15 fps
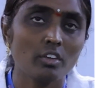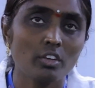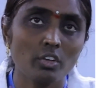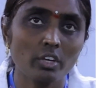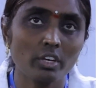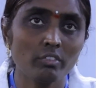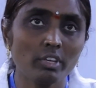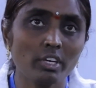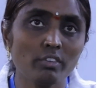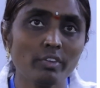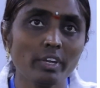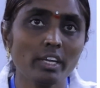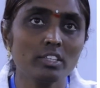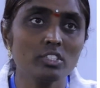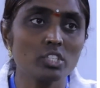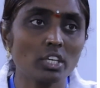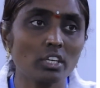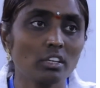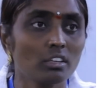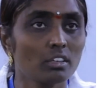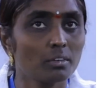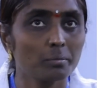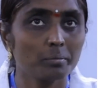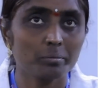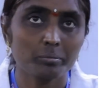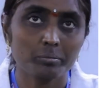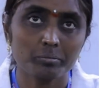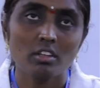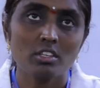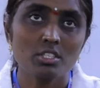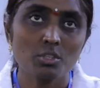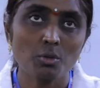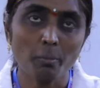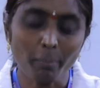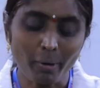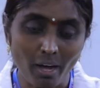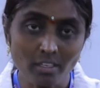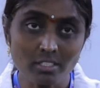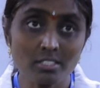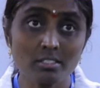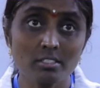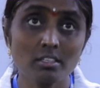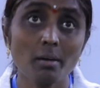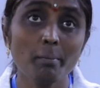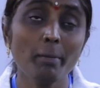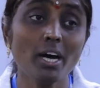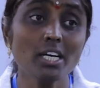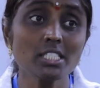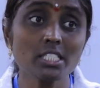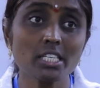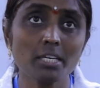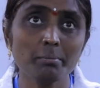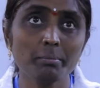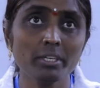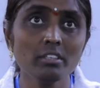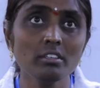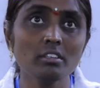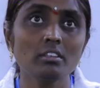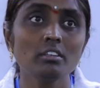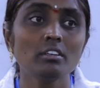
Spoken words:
You can verify and check it. So past statement